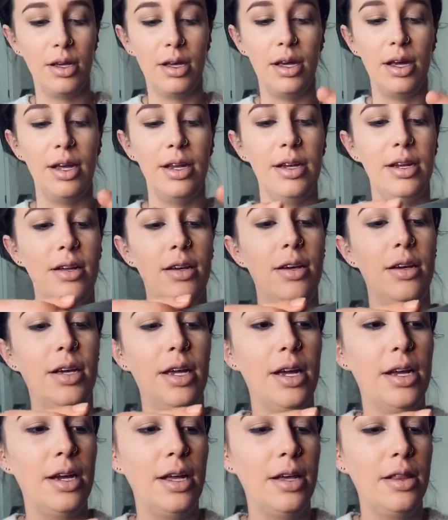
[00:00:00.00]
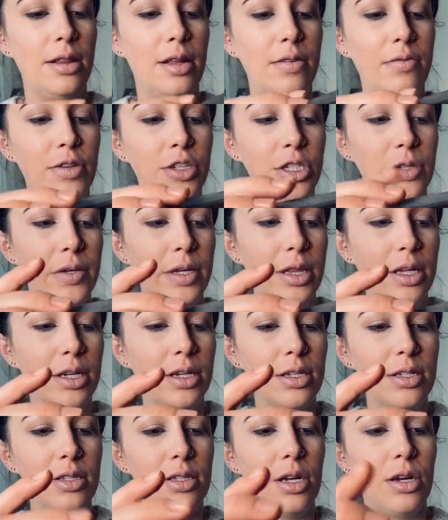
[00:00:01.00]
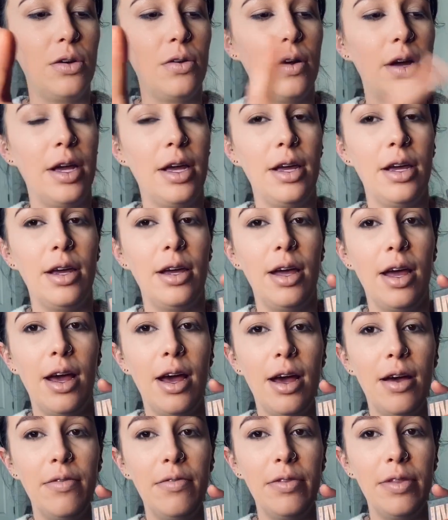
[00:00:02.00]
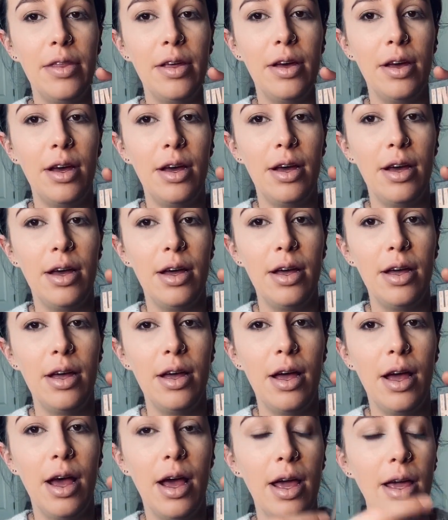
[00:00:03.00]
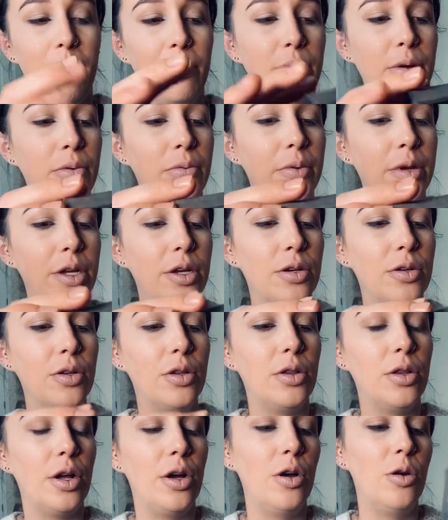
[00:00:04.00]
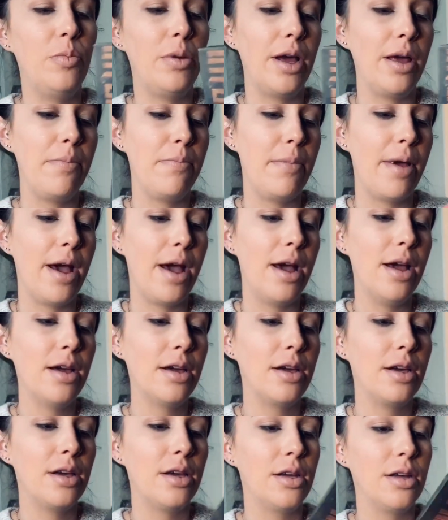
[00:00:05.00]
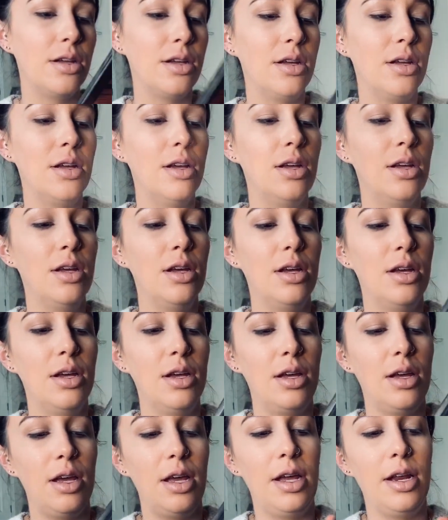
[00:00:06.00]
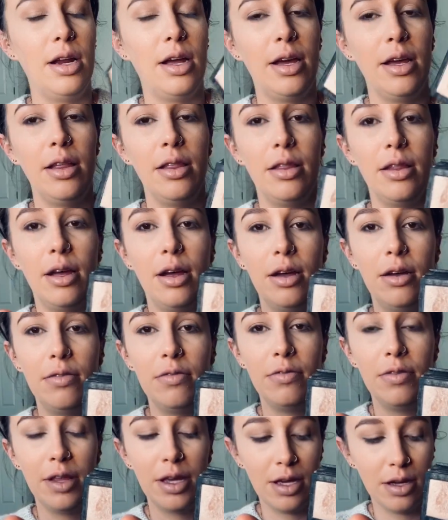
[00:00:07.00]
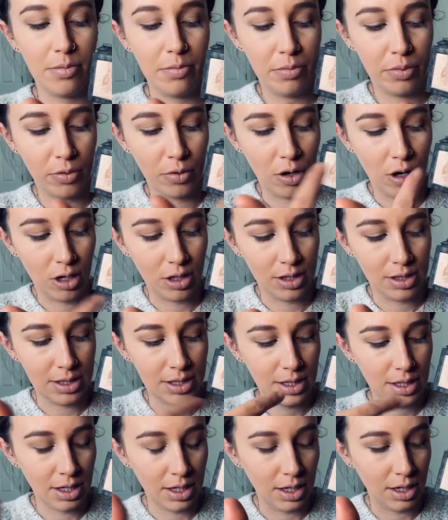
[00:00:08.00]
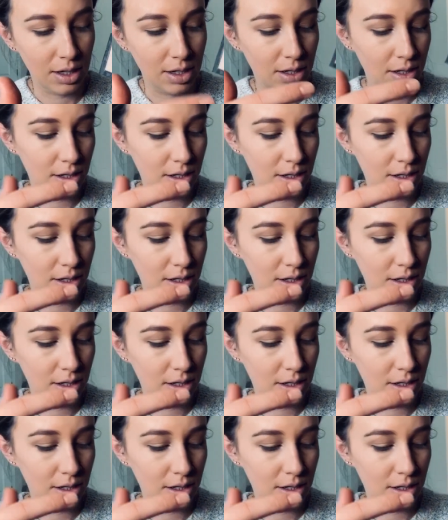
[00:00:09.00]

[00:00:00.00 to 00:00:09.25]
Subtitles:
And again, I love a dewy look, so I have the Hyper Real Glow by MAC. And I love like a bronzy